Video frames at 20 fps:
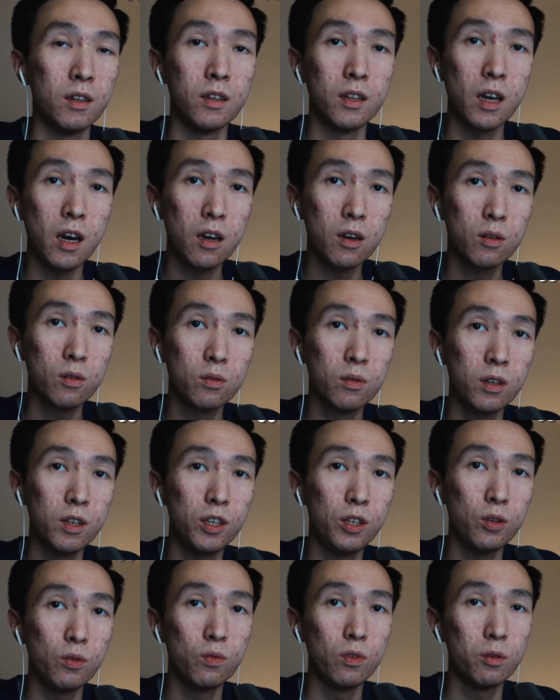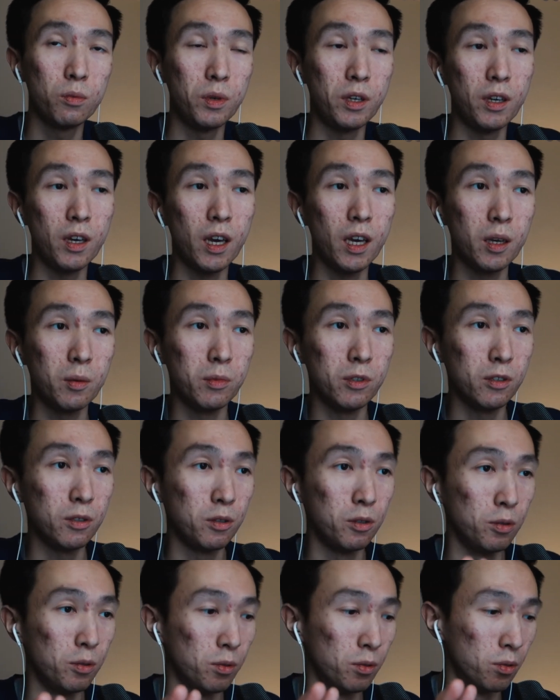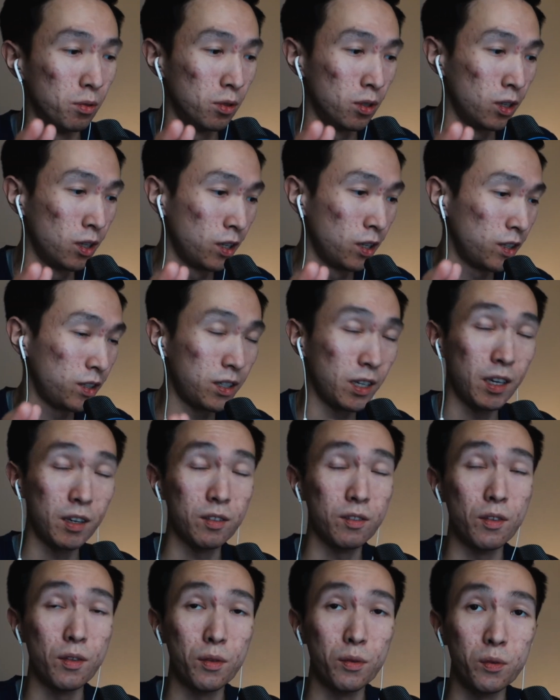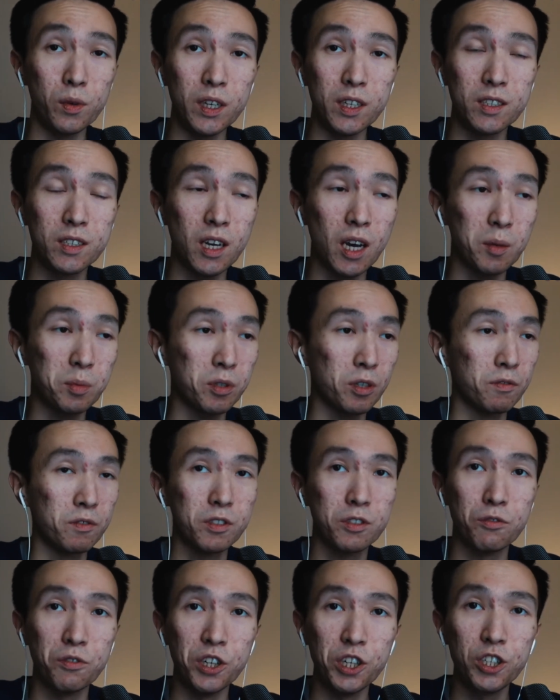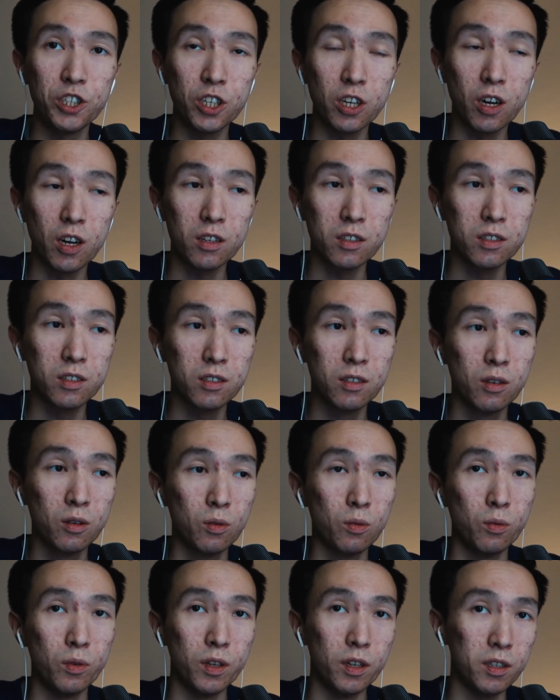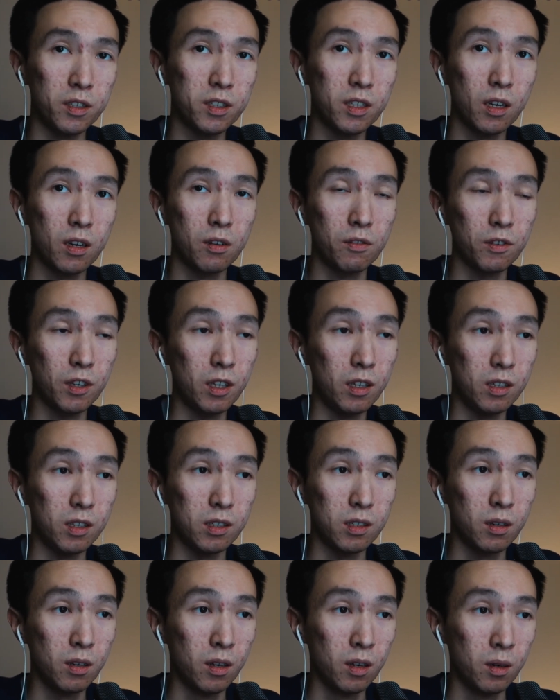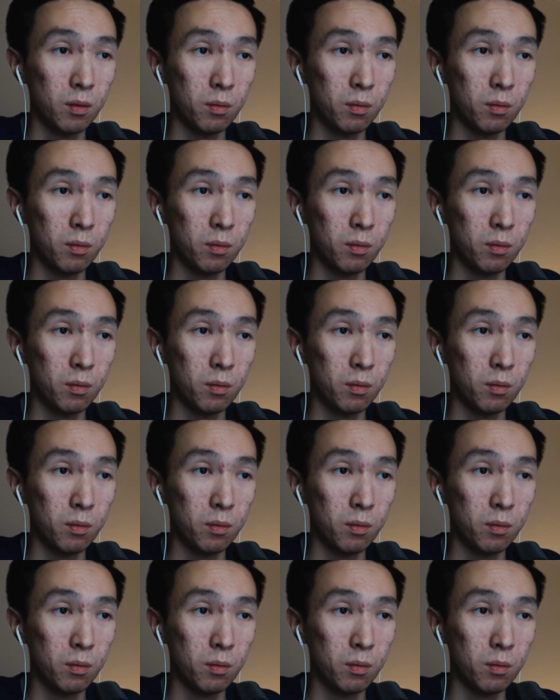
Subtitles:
Not only you will be able to take the three types of screenshots with a set of keys